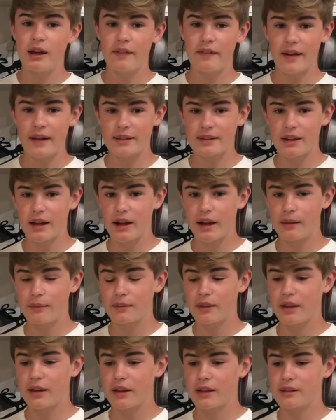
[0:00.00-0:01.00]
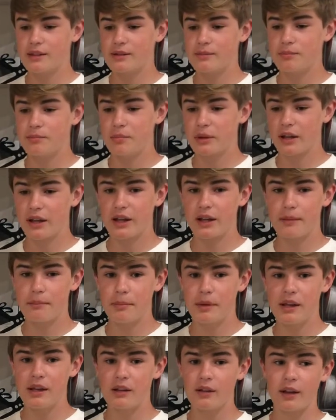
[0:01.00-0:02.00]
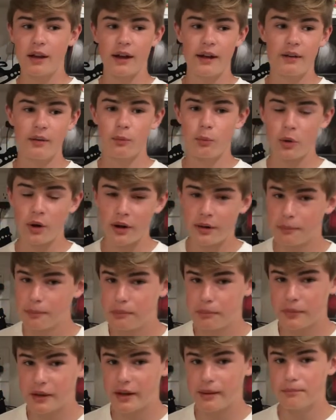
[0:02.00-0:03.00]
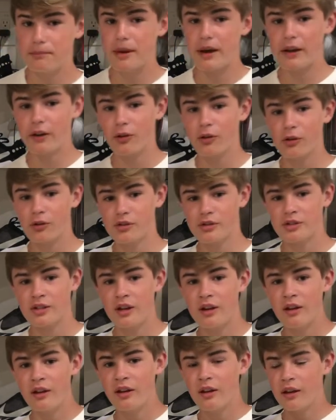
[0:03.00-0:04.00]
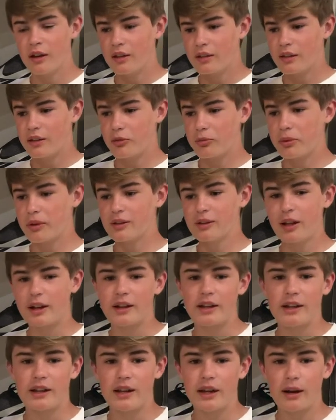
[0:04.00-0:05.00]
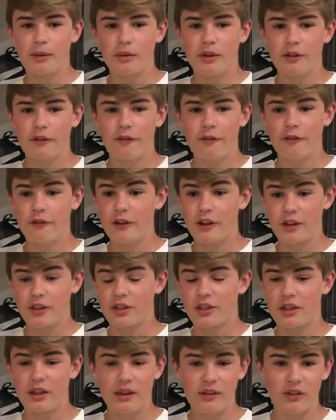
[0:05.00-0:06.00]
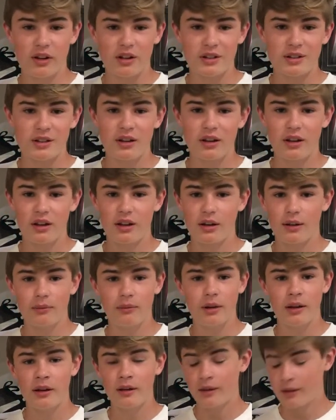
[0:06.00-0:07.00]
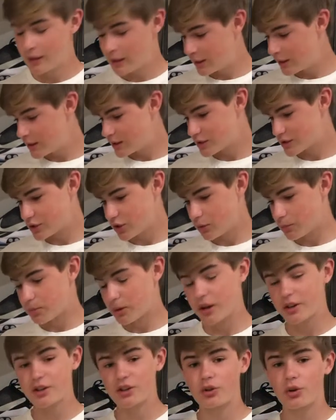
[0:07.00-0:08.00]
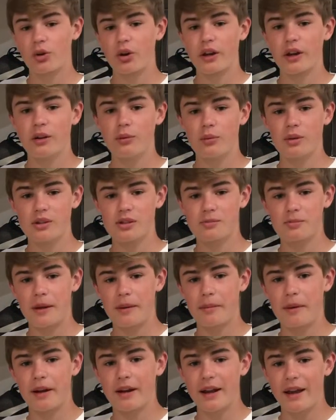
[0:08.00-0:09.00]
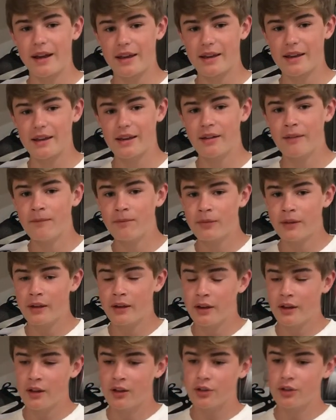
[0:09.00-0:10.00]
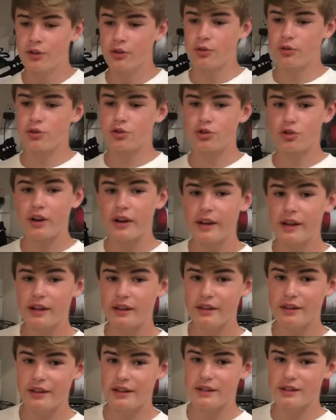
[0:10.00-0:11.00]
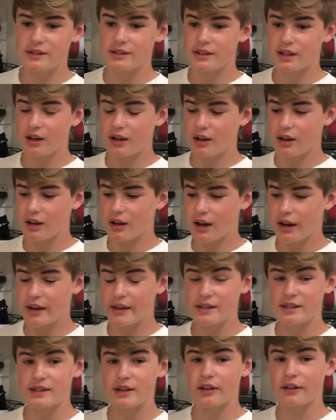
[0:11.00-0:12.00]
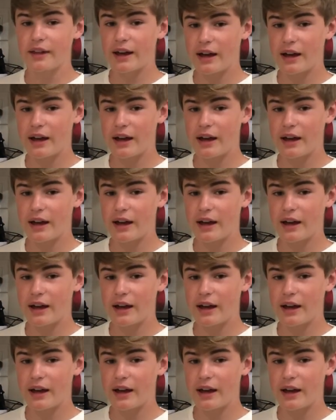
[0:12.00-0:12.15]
that time, they had been getting beat a lot and weren't getting medals. They would be lucky to come in fifth, even. So Project Oregon was made by Nike to train these highly skilled